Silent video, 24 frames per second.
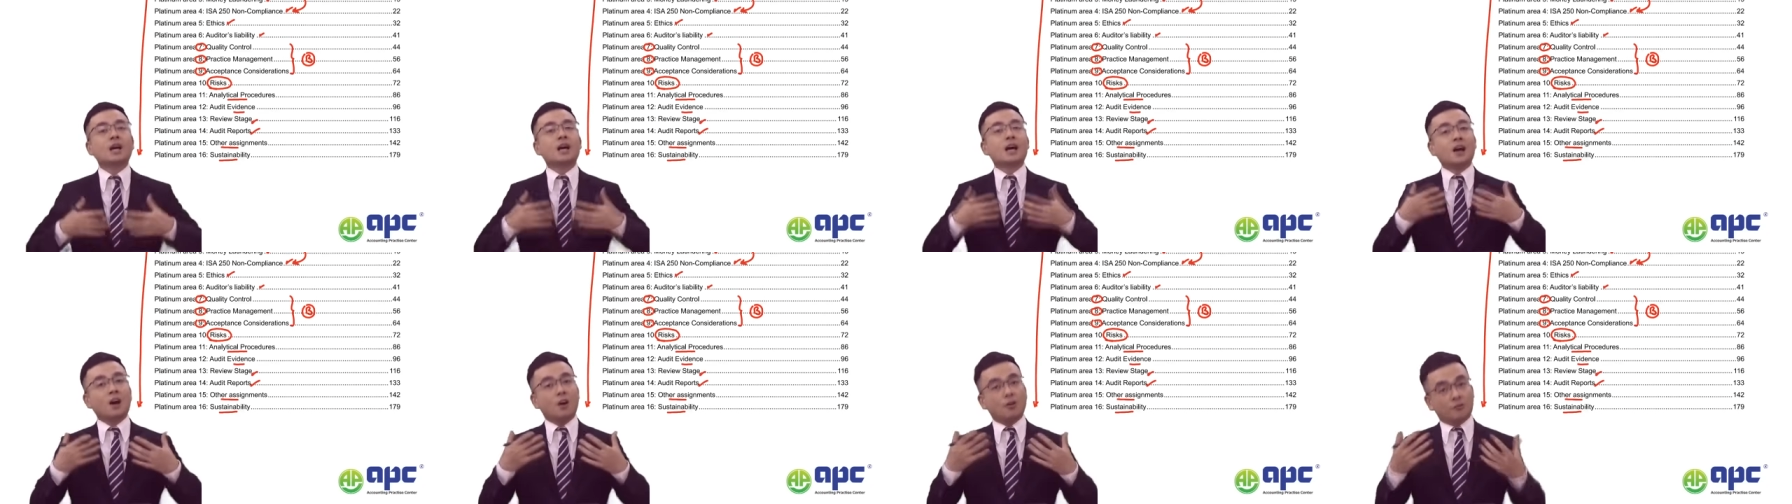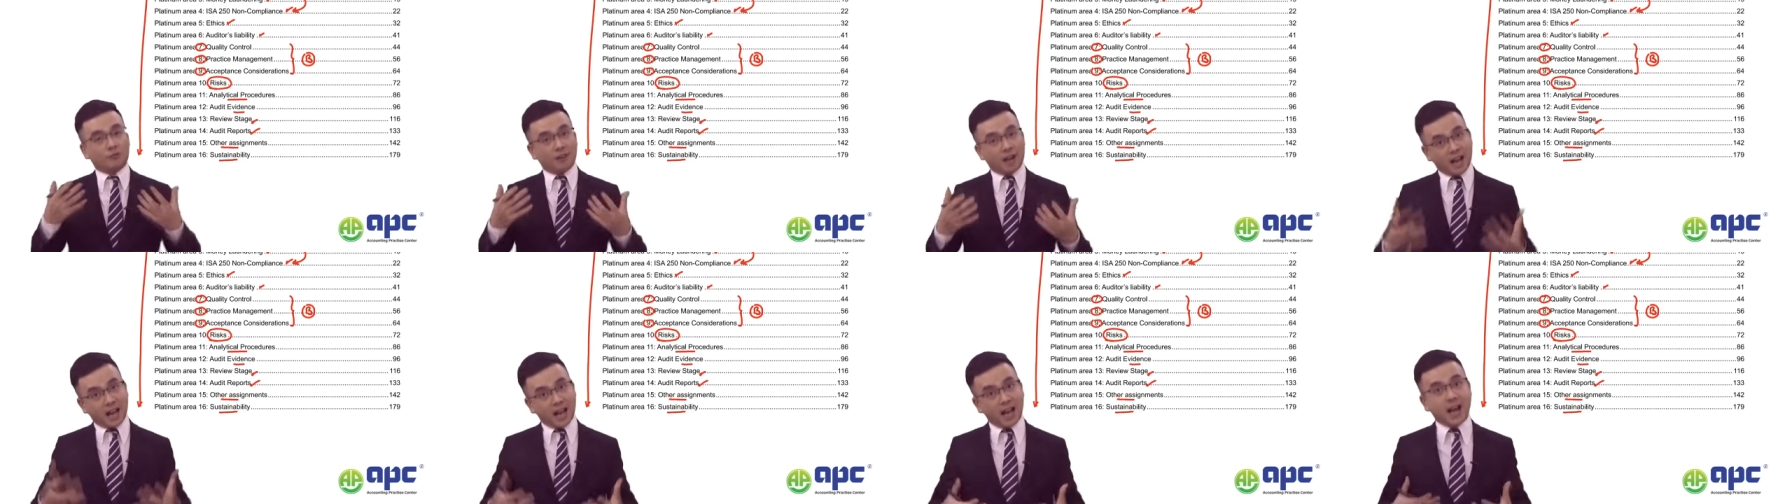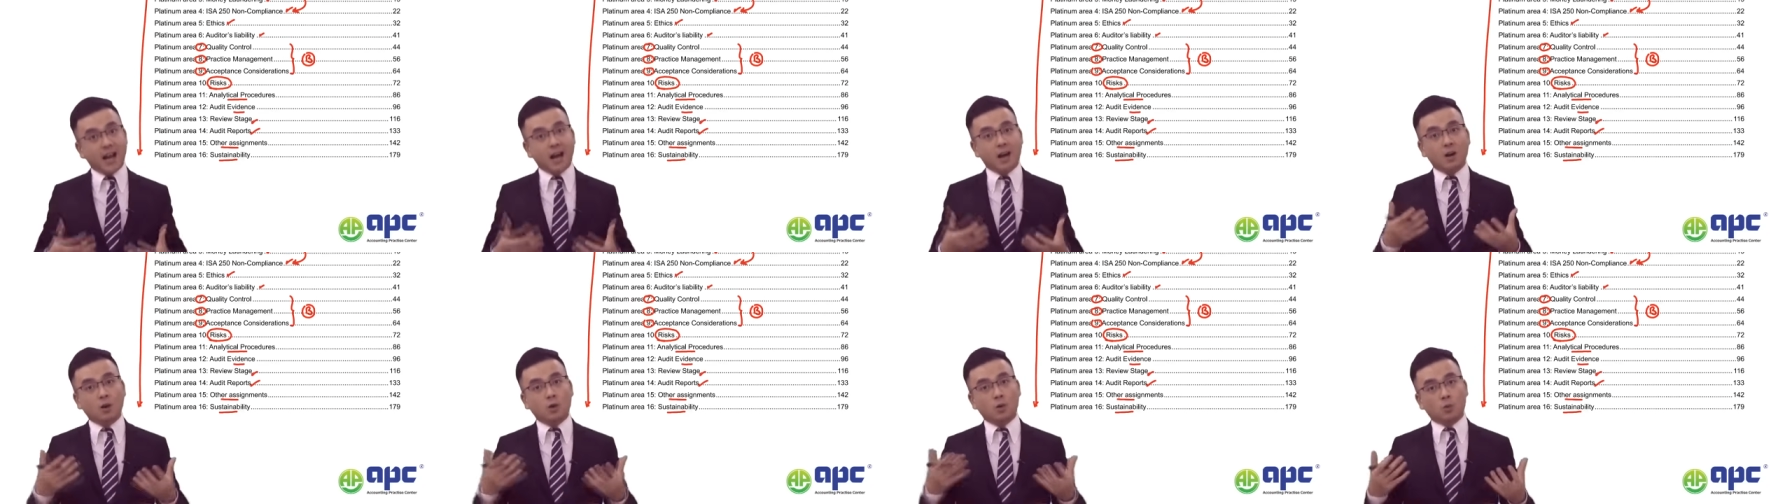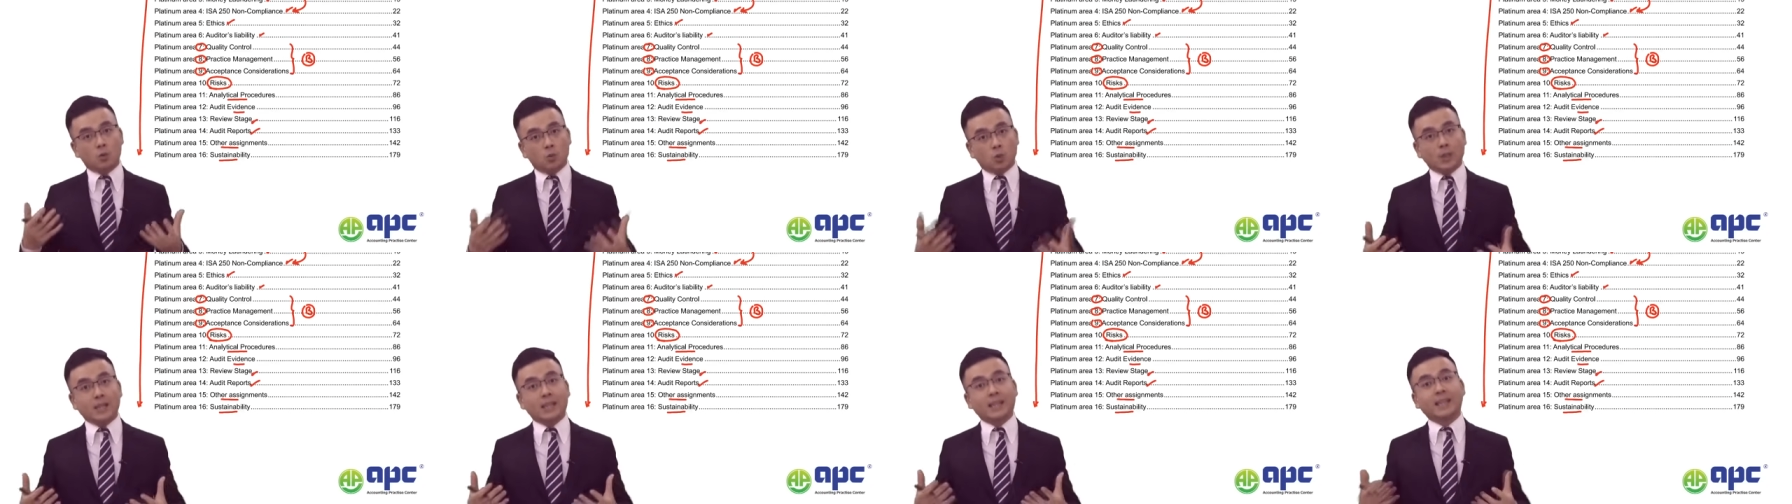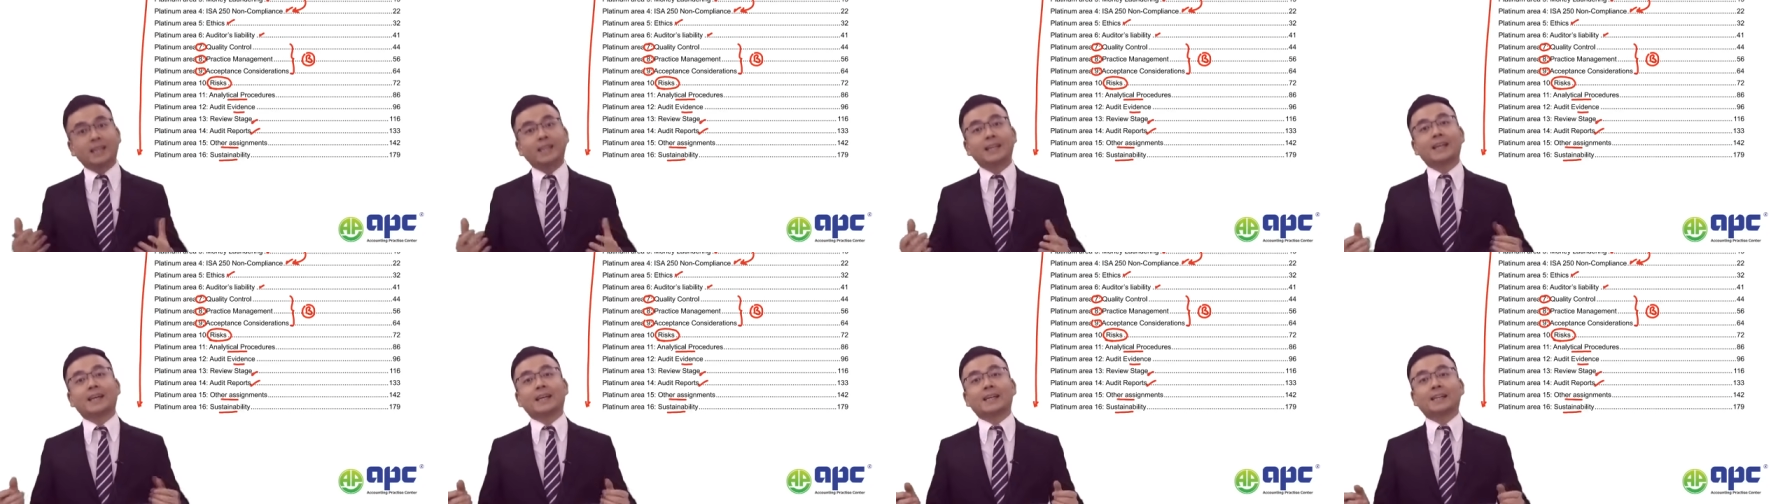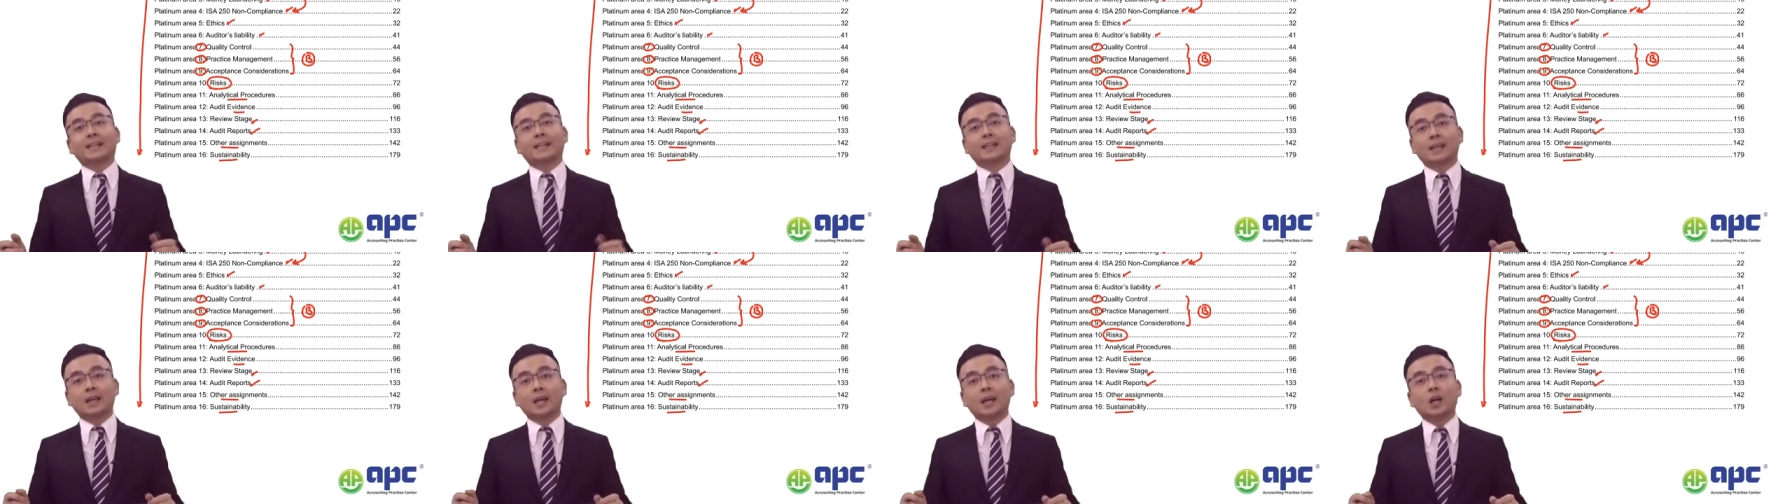of how we
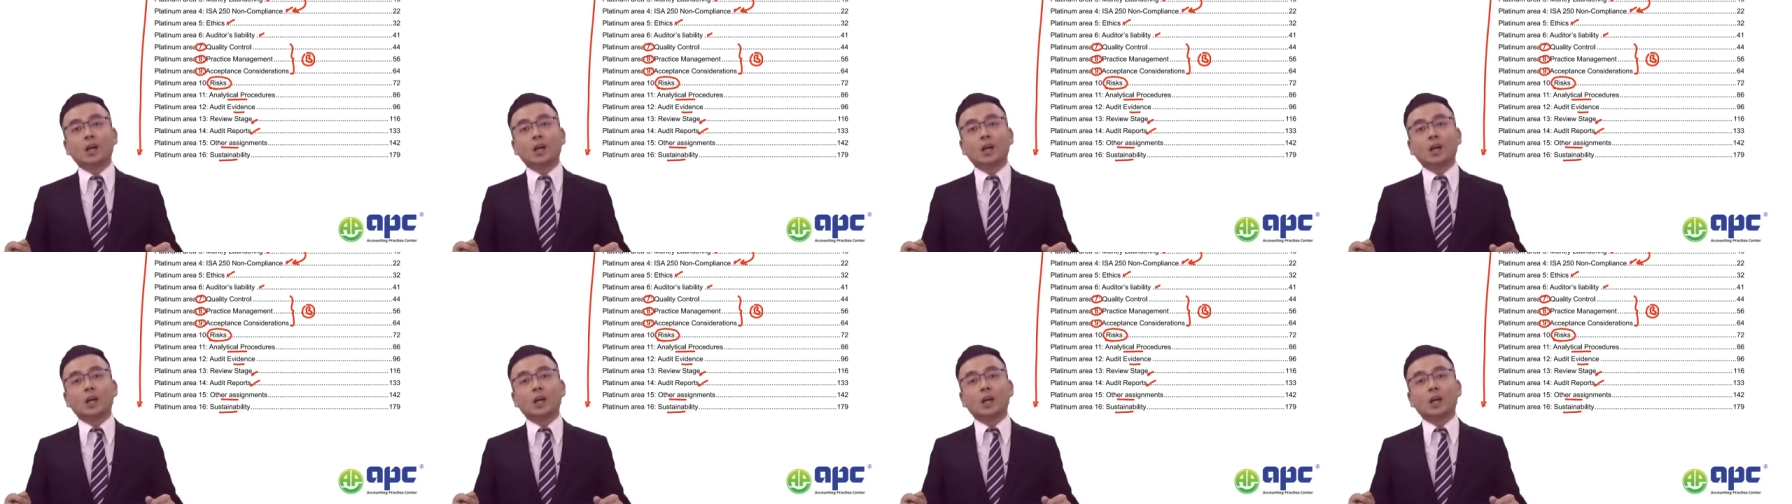link